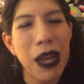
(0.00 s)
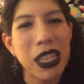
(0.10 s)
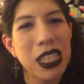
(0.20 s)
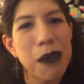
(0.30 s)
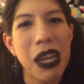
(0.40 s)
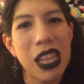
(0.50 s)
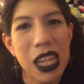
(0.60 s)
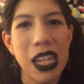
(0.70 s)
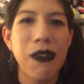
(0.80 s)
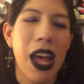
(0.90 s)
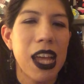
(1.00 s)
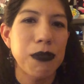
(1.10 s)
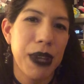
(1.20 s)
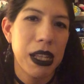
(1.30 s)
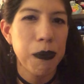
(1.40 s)
the time I leave, I
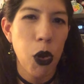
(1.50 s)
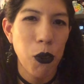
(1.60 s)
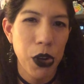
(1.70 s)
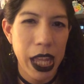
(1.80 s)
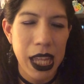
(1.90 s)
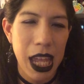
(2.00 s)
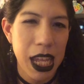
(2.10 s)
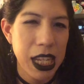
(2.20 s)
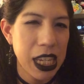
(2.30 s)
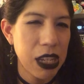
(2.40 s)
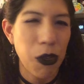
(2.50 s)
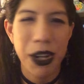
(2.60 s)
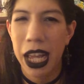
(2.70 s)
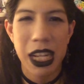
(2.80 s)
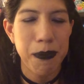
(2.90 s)
spend over like 80
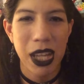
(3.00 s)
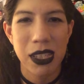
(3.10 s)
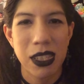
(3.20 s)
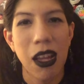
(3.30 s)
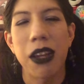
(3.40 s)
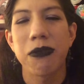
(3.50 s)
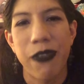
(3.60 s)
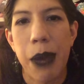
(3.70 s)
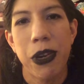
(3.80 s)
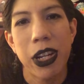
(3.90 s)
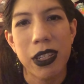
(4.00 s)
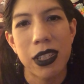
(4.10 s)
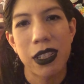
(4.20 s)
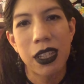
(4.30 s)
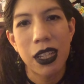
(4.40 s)
or 90 bucks on fabric,
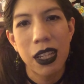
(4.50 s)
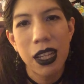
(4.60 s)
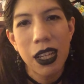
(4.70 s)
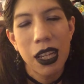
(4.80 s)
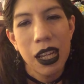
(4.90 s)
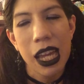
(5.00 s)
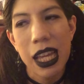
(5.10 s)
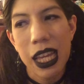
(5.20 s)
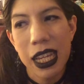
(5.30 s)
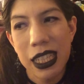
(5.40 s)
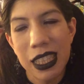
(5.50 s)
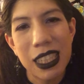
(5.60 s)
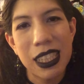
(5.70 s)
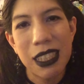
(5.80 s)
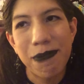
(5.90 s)

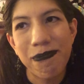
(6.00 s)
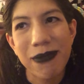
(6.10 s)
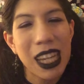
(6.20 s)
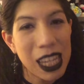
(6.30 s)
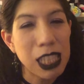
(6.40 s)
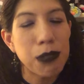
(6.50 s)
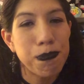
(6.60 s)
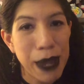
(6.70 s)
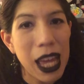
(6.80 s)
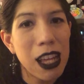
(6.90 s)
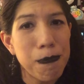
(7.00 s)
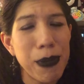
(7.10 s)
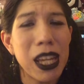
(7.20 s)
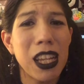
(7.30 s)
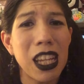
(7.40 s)
and it's bad.
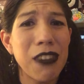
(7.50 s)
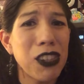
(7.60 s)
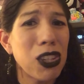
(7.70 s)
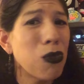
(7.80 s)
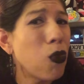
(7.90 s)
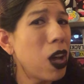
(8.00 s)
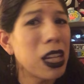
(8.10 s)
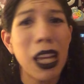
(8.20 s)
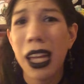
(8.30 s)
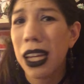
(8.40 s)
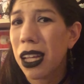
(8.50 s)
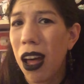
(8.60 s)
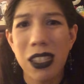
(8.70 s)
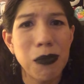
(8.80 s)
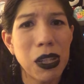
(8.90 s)
But if you want a
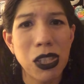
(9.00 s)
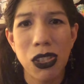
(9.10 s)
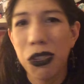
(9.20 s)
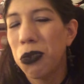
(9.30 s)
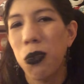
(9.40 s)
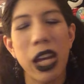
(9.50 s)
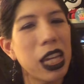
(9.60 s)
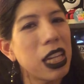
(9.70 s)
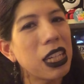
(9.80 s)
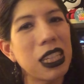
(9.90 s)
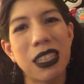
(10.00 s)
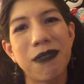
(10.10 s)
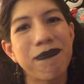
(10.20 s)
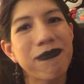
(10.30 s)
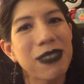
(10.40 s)
costume a certain way,
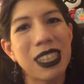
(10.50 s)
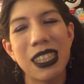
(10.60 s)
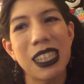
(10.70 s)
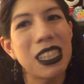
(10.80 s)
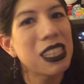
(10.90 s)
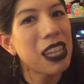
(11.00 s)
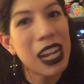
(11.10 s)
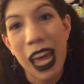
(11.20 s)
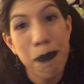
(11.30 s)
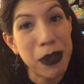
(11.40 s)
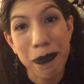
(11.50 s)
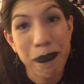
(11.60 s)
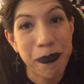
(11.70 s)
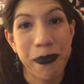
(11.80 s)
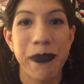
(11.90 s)
this is gonna
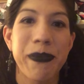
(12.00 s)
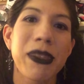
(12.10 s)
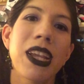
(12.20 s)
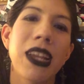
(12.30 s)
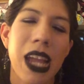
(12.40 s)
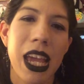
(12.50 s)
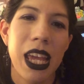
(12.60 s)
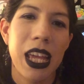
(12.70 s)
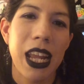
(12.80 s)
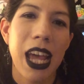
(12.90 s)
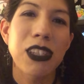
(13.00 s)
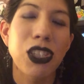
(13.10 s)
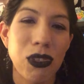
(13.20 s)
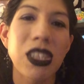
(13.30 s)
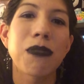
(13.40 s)
happen. And I
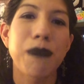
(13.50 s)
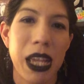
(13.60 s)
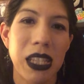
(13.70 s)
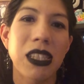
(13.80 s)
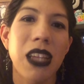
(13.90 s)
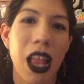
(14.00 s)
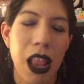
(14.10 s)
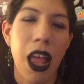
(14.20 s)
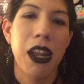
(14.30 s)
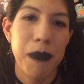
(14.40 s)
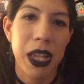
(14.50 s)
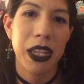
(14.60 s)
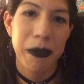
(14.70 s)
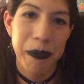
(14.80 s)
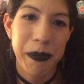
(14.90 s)
do spend a lot of money.